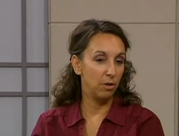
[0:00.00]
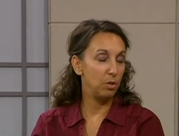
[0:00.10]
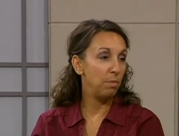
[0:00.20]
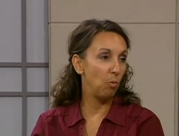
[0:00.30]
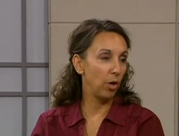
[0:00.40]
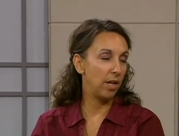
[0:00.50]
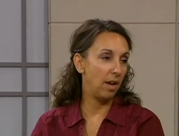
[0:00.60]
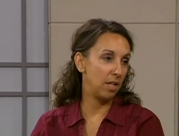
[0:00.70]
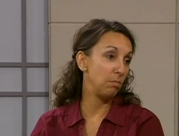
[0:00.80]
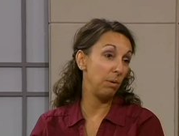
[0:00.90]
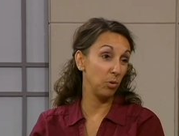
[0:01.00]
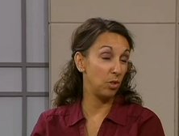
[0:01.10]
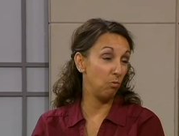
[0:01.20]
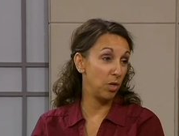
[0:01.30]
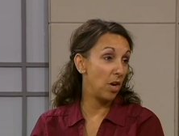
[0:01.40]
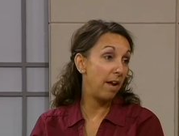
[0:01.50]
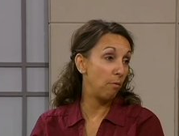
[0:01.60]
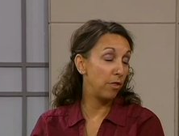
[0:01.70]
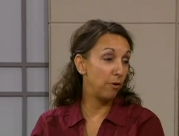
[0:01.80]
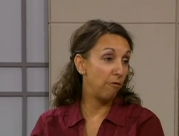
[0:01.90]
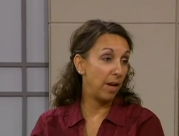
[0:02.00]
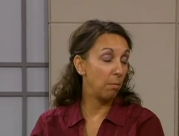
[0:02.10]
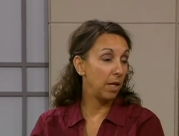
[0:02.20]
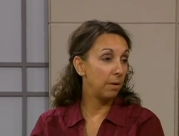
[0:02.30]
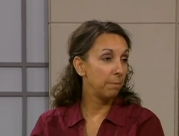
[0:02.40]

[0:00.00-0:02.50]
to be working on to be able to reunite with their family.